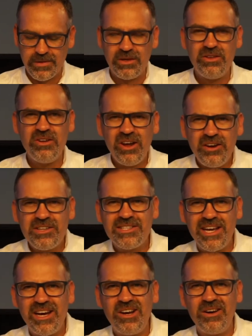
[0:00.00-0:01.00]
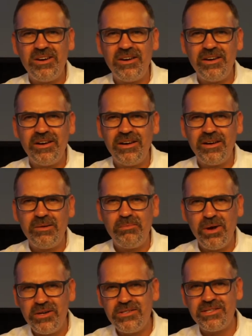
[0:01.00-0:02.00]
You notice how
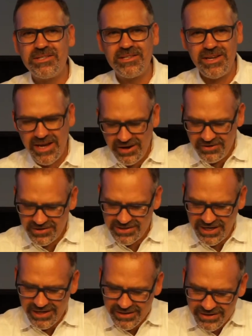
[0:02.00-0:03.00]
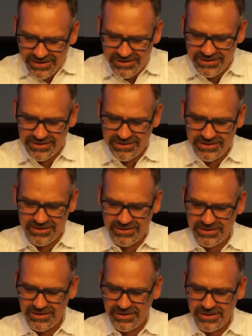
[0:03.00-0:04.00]
Moses and Aaron take this?
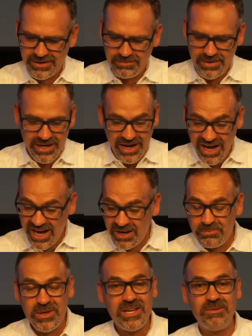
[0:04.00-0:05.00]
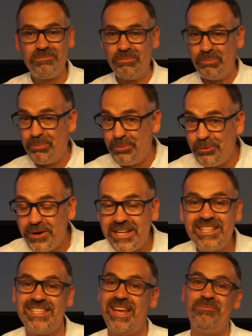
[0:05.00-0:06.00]
Man, I'd be
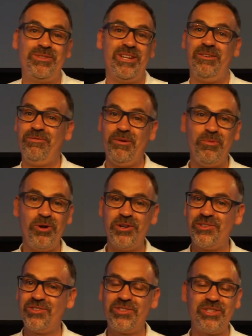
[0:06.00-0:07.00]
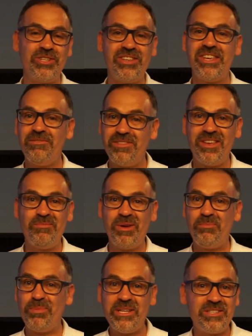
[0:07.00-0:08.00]
pretty tempted, if I'm honest, to give them
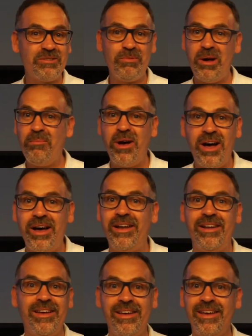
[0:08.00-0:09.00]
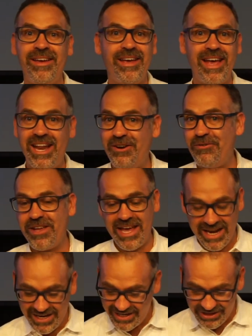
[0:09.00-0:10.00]
a piece of my mind and a
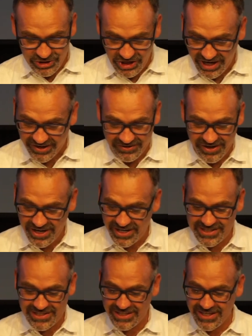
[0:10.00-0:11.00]
reality check, right?